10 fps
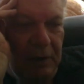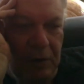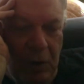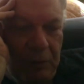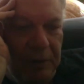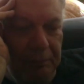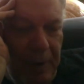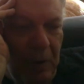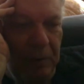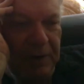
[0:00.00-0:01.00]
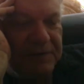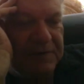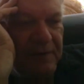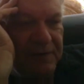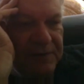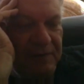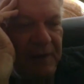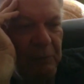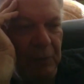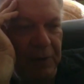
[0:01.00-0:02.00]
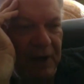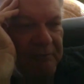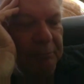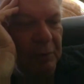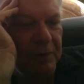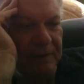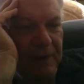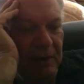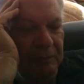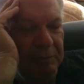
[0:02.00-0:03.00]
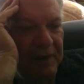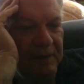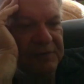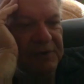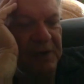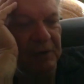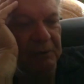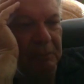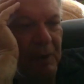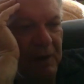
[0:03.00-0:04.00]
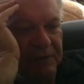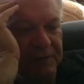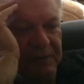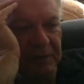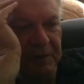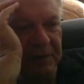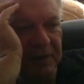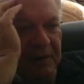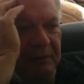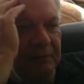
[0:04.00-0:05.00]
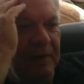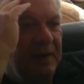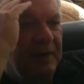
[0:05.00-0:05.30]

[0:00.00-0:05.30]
you know, component to this that they would have put in there and made subtle remarks to it. Yeah,